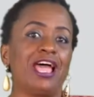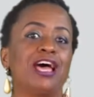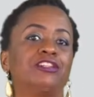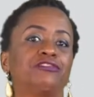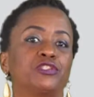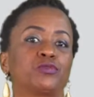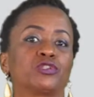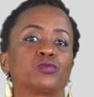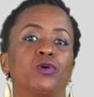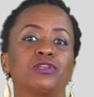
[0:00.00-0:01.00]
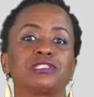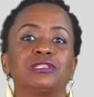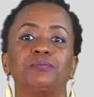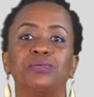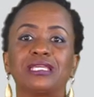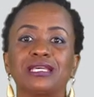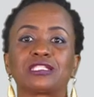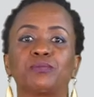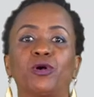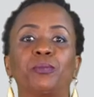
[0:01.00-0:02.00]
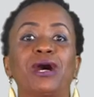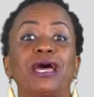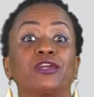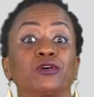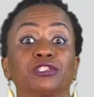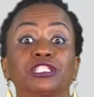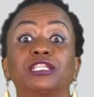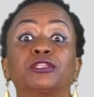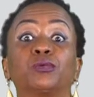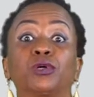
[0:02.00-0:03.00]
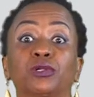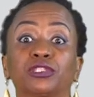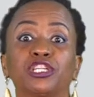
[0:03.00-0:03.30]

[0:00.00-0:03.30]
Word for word: Elvis was once the biggest pop icon in the world.